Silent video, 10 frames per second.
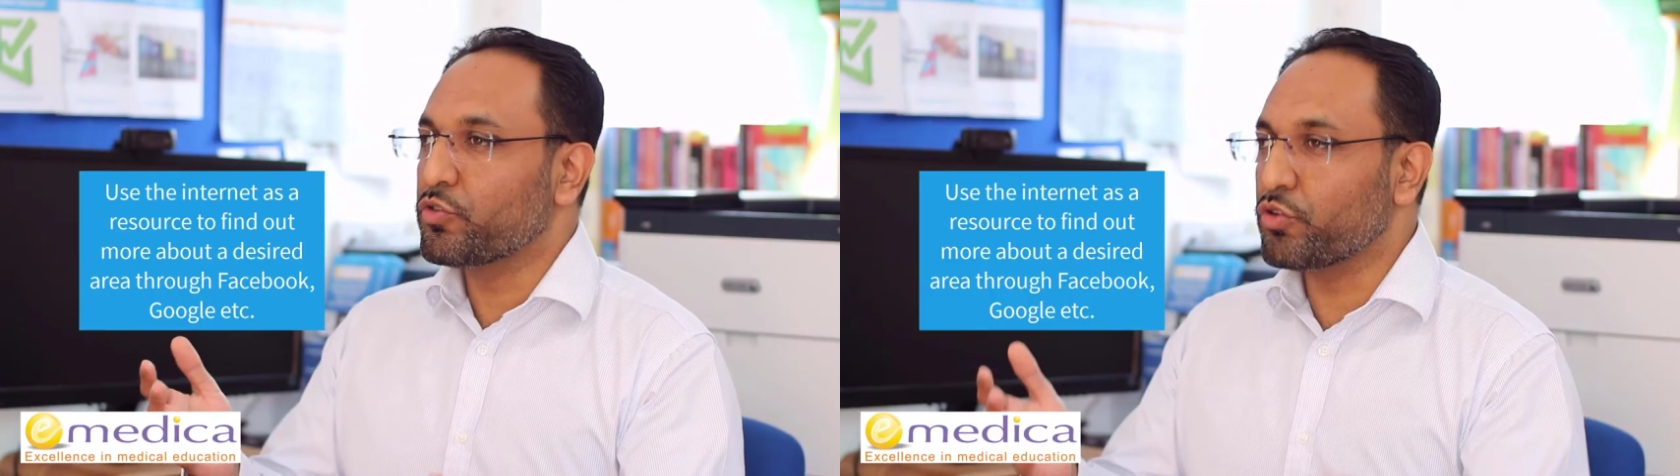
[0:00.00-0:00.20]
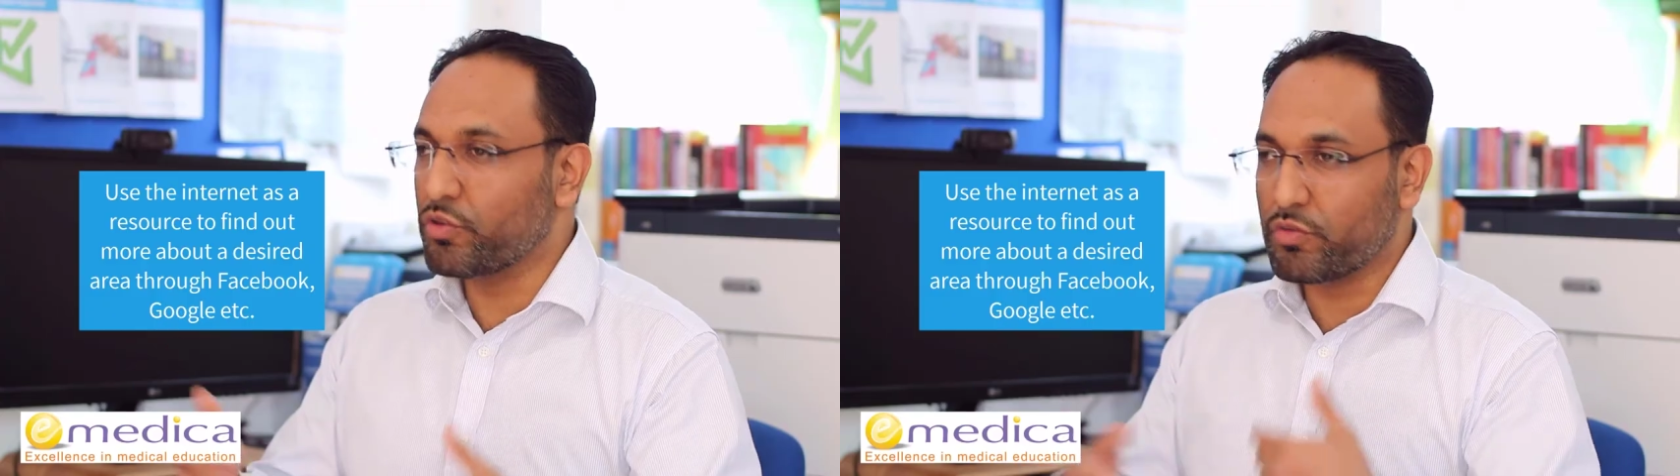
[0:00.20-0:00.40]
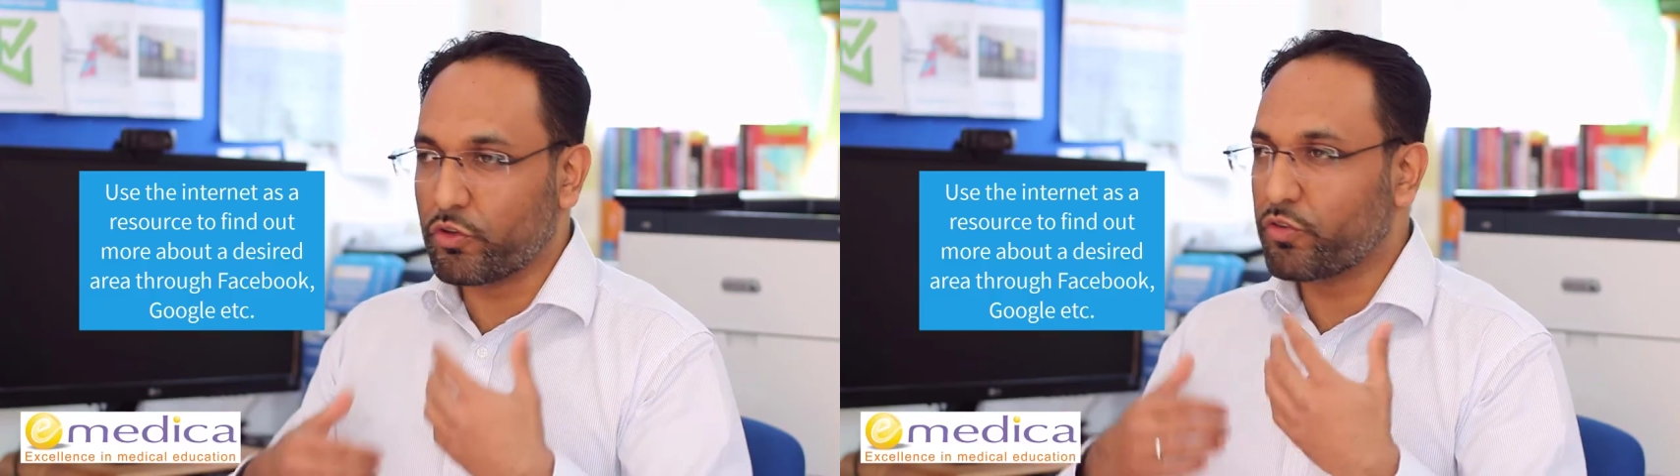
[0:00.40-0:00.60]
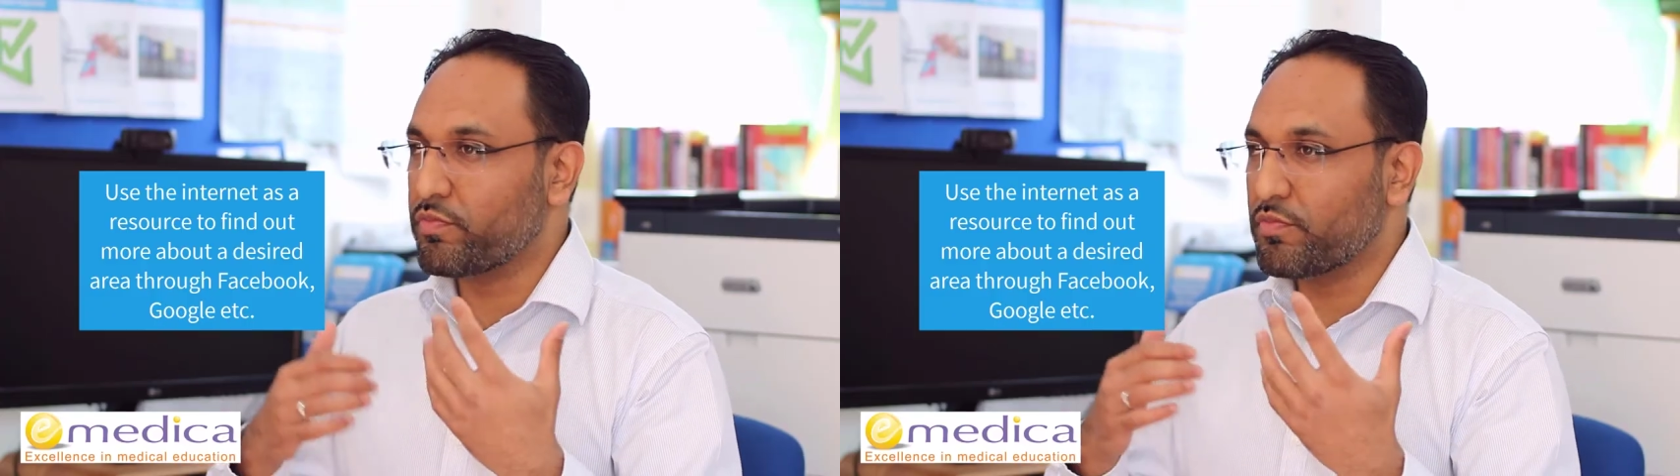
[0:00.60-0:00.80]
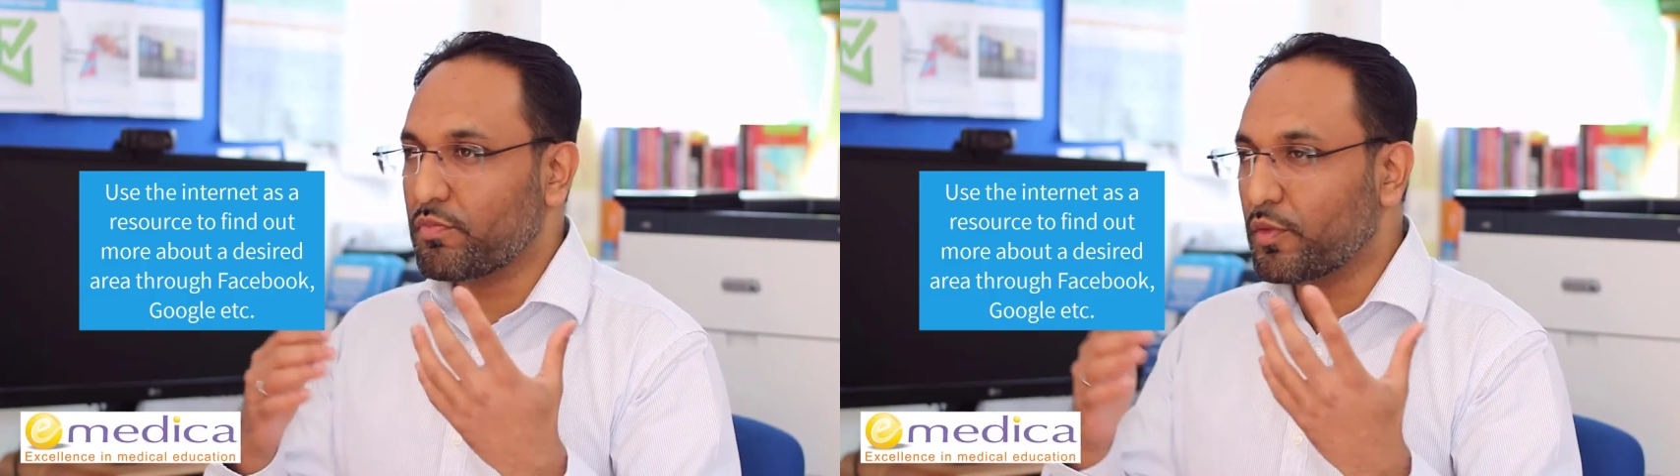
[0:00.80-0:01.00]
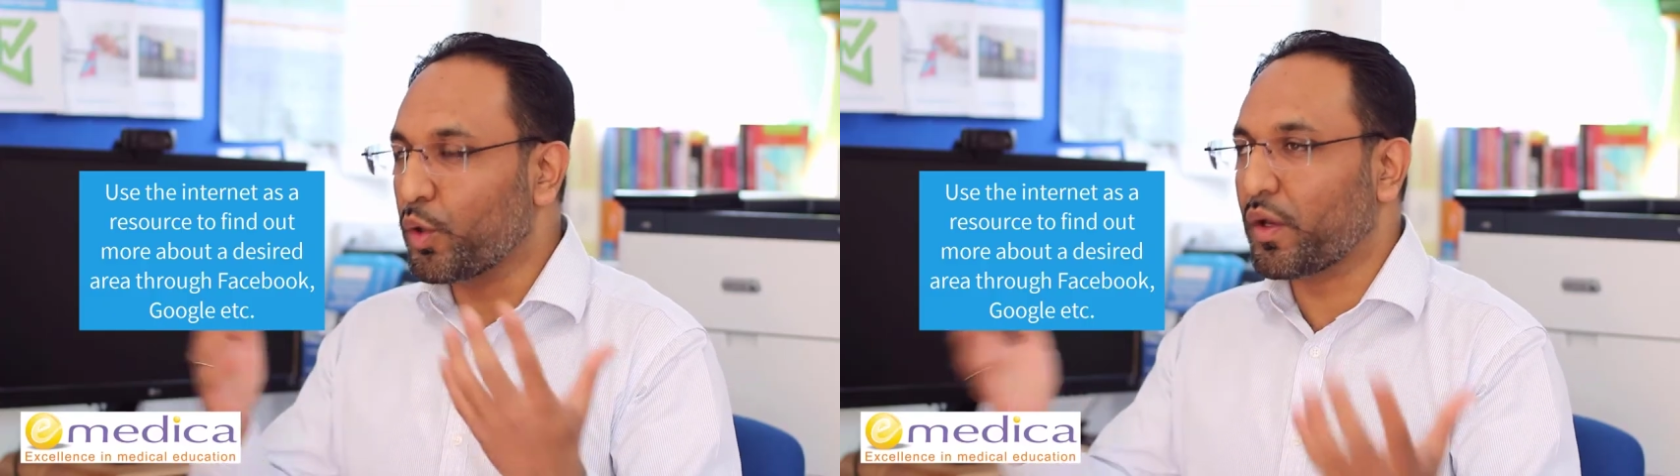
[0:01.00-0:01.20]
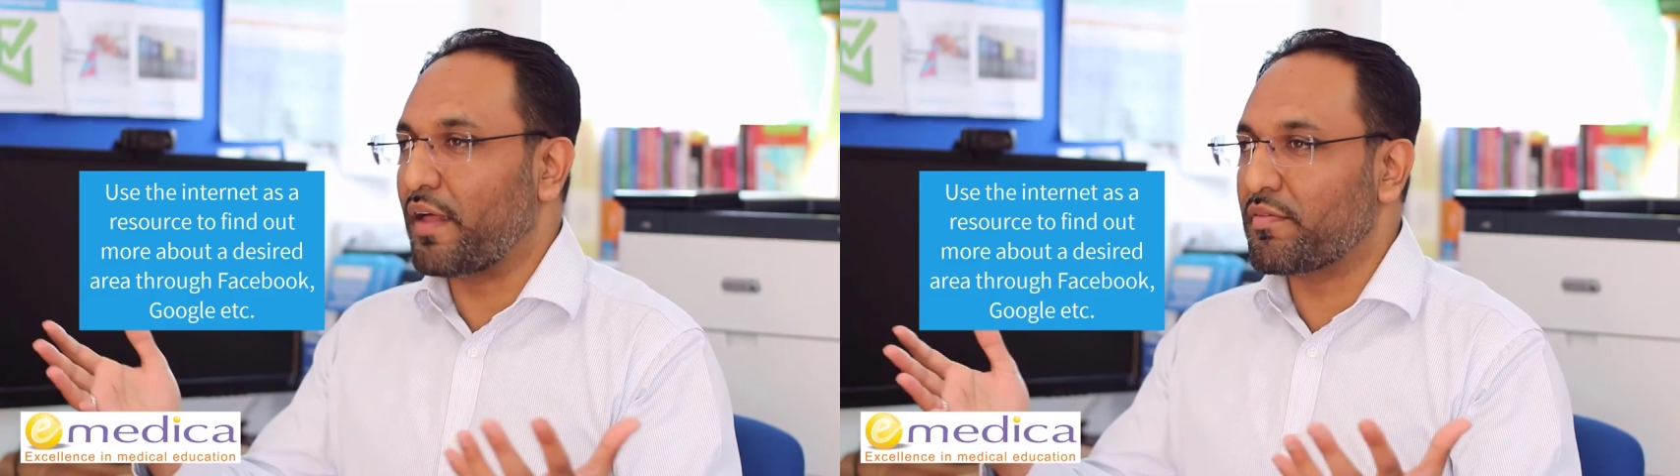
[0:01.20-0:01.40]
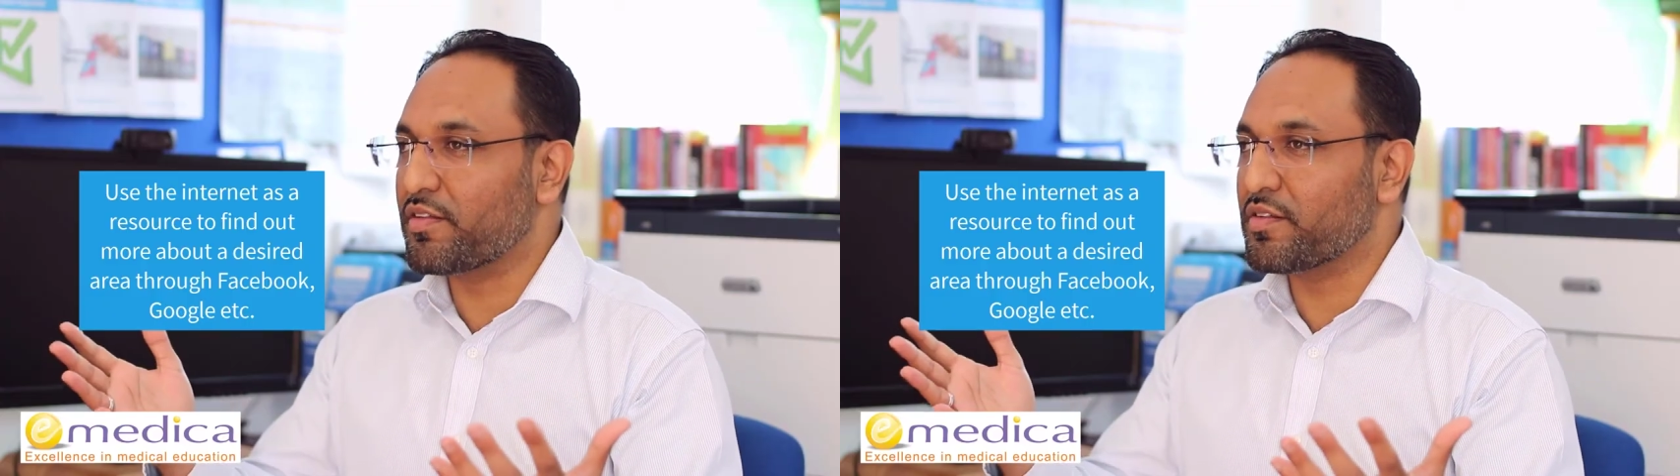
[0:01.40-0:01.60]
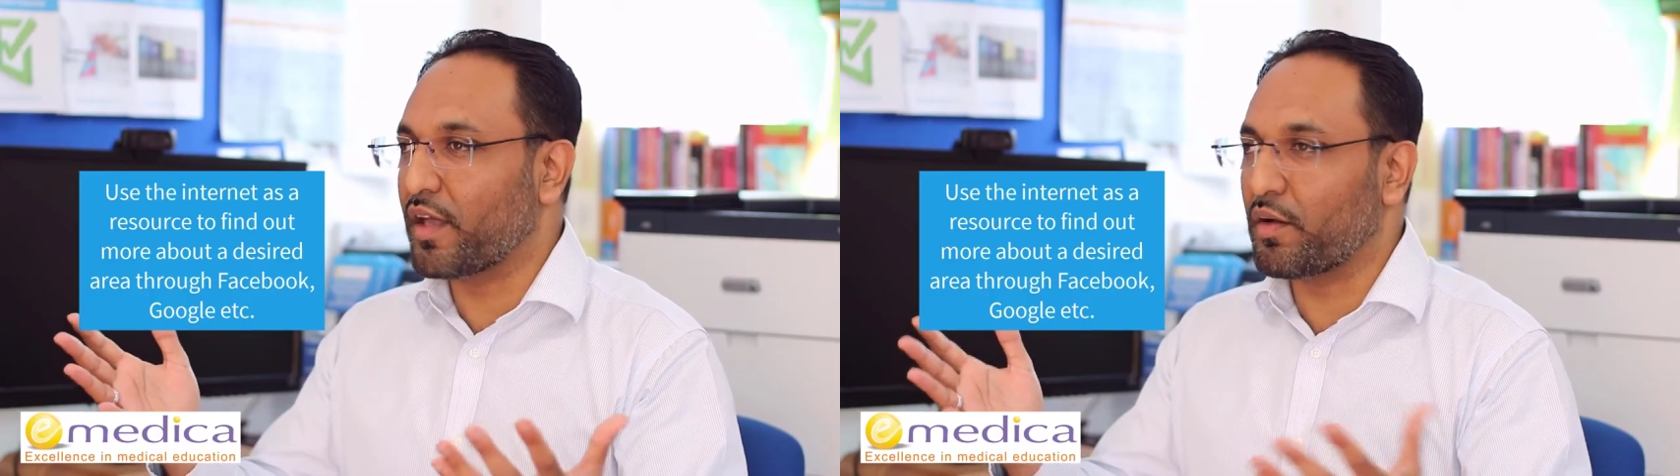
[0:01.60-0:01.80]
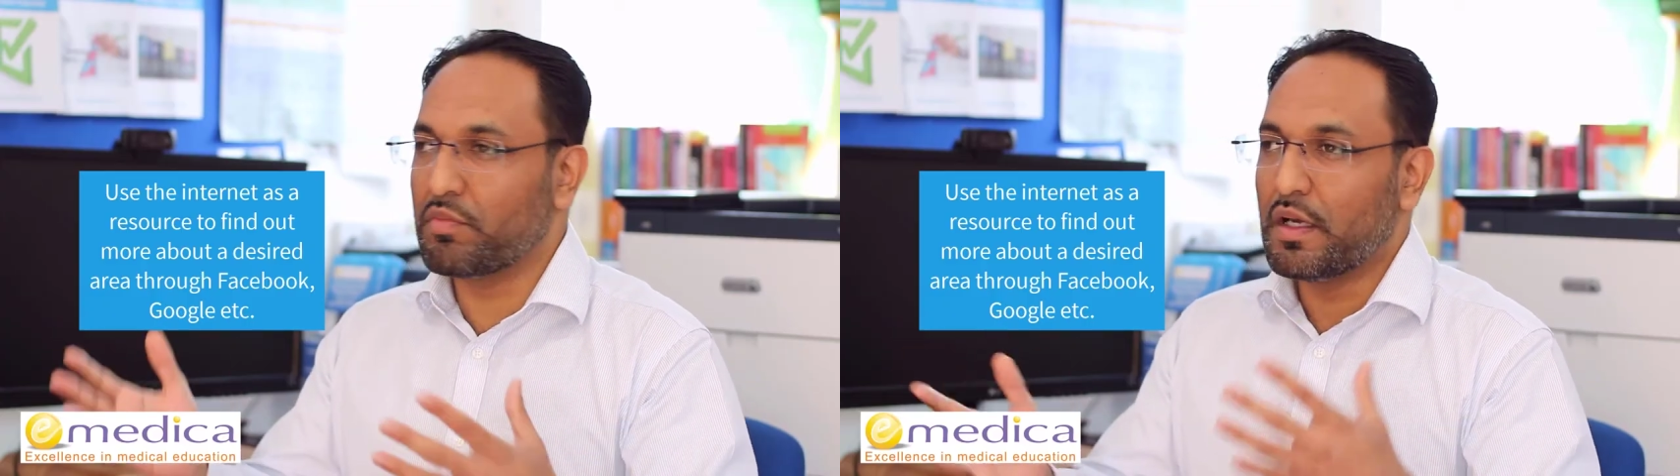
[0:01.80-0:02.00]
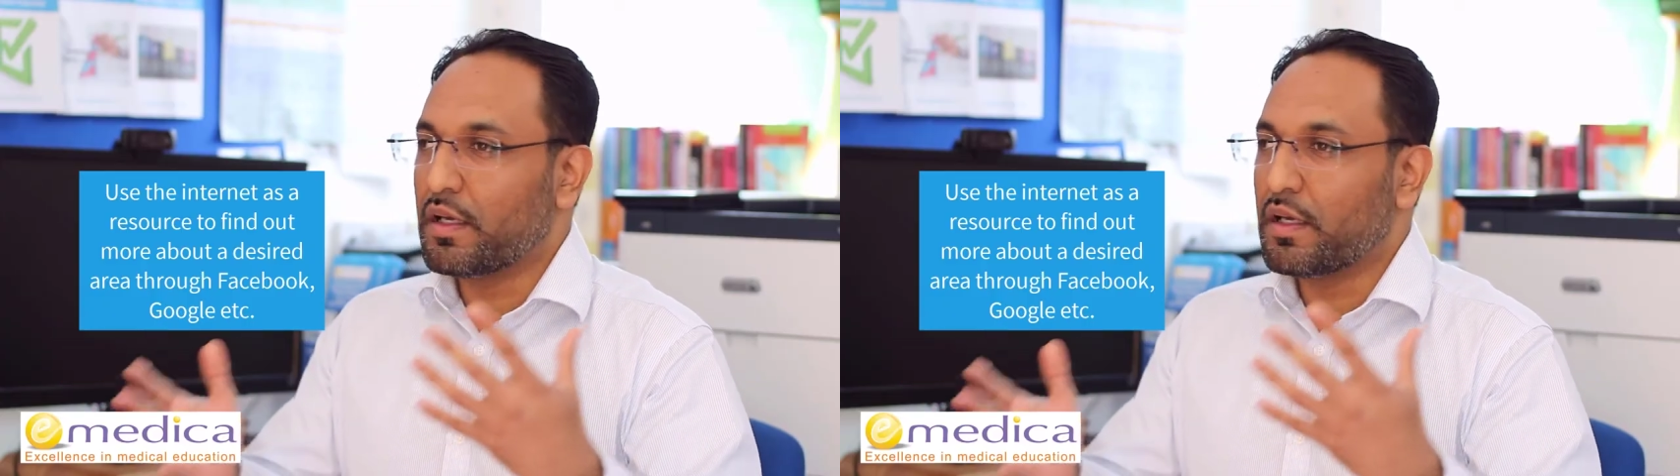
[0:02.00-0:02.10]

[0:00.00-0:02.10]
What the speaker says: to just look at things like,